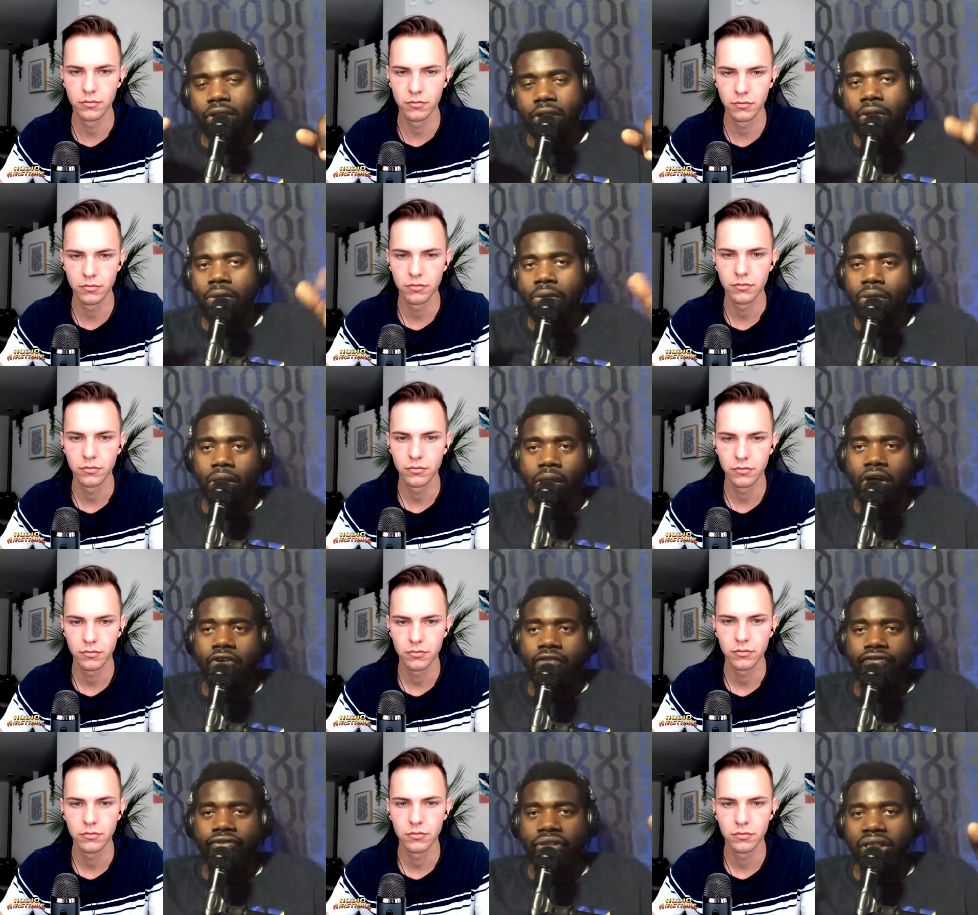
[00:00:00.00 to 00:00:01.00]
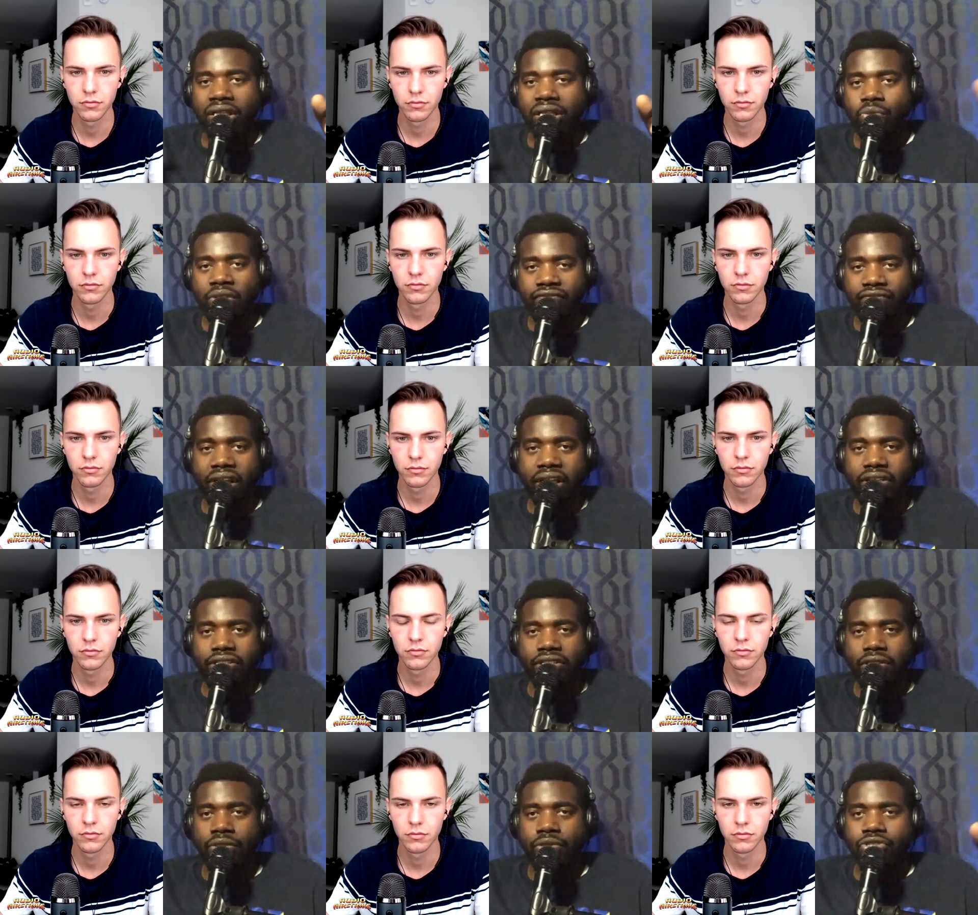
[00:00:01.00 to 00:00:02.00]
Speaker 1: Mm-hmm. So hopefully we
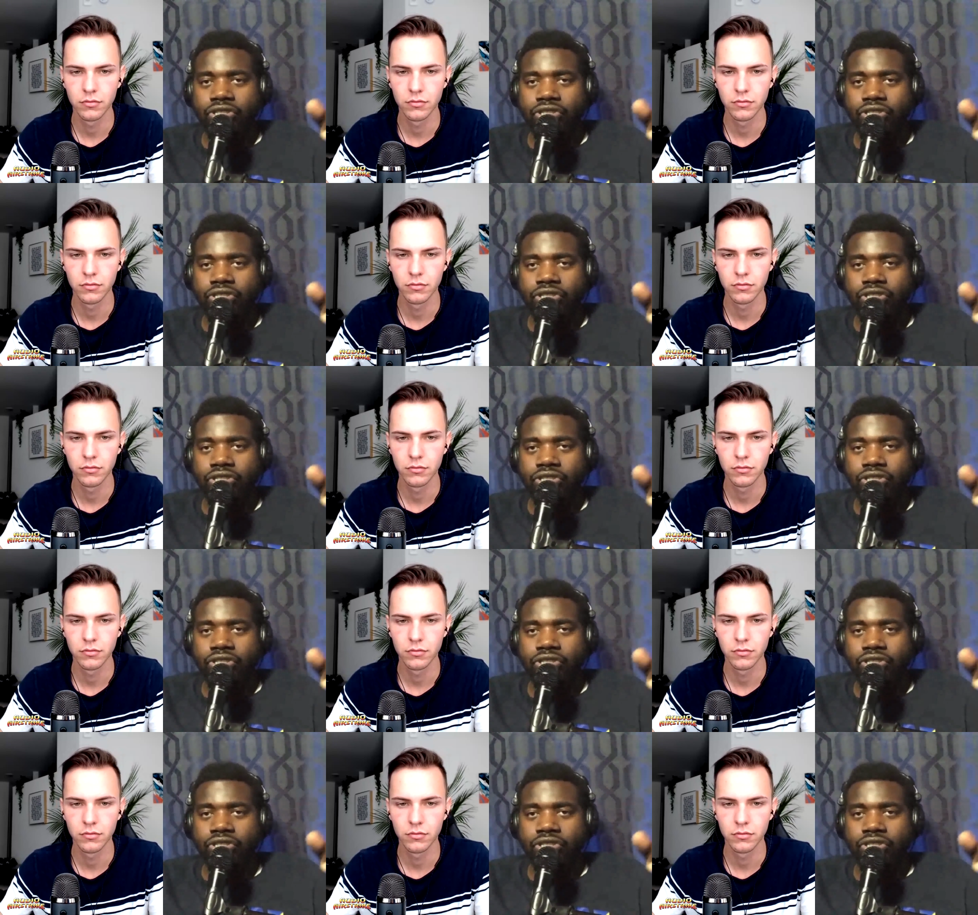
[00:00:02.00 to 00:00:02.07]
find a